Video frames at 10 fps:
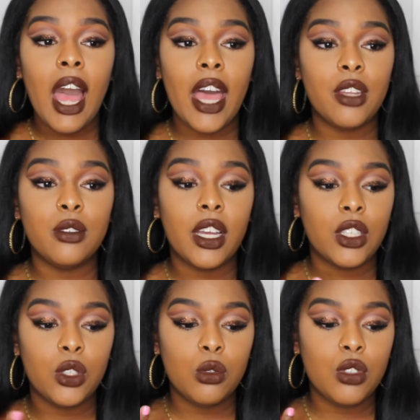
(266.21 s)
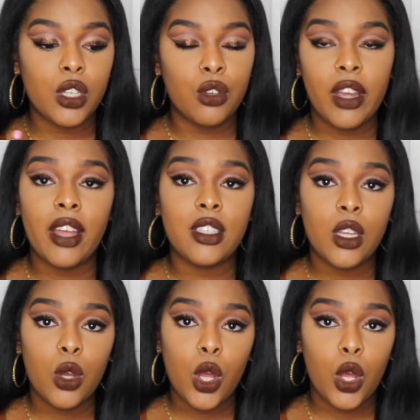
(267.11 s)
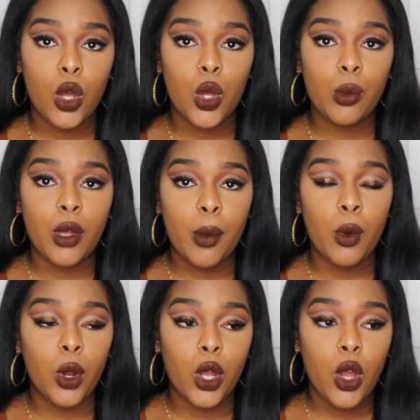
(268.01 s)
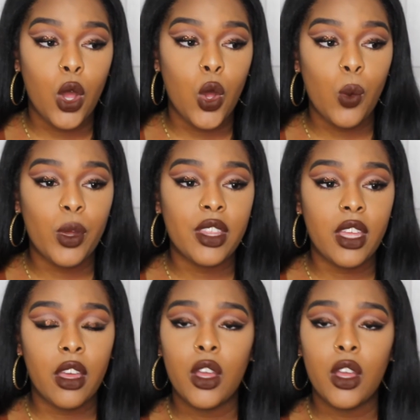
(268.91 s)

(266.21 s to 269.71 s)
I do not use a rat tail comb or comb with